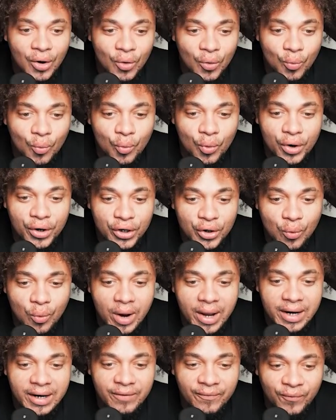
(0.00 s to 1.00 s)
What are you
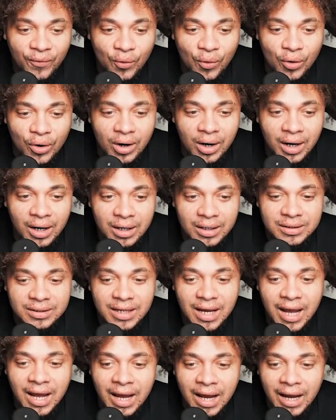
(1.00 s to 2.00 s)
waiting for?
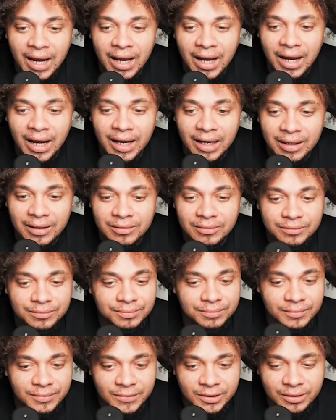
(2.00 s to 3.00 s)
Attack!
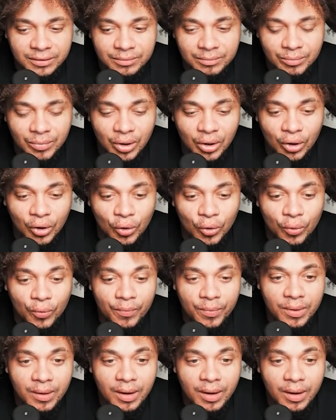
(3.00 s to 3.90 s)
Bro,